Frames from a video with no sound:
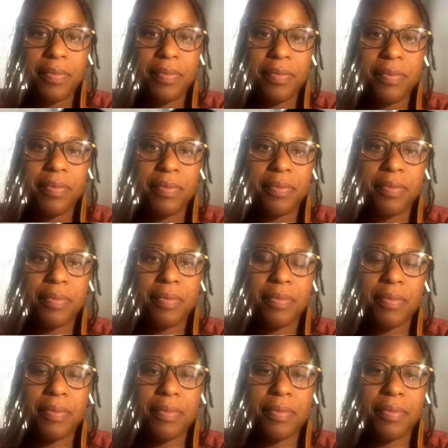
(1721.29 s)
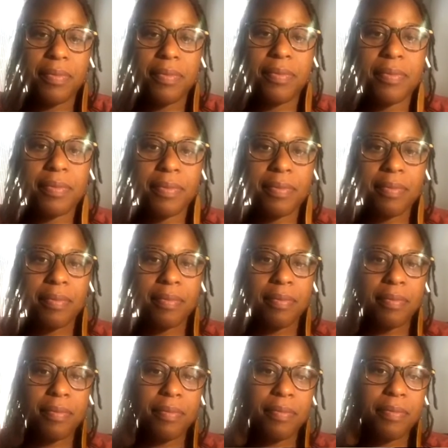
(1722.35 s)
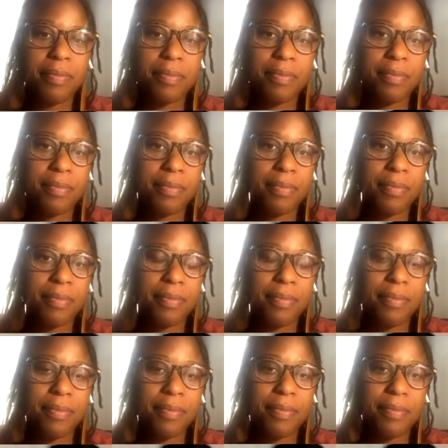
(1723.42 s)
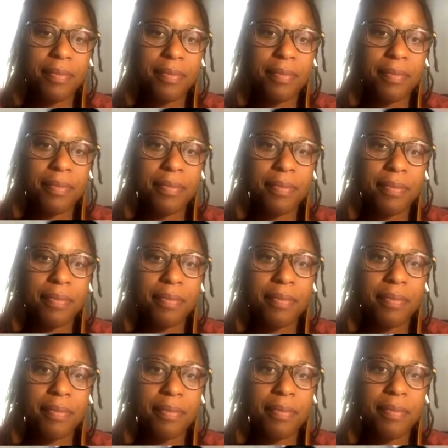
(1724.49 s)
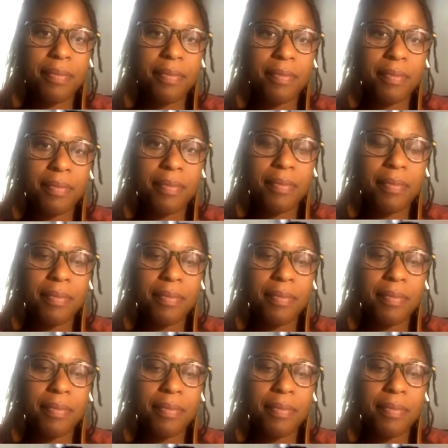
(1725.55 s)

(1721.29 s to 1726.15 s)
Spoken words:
[no speech]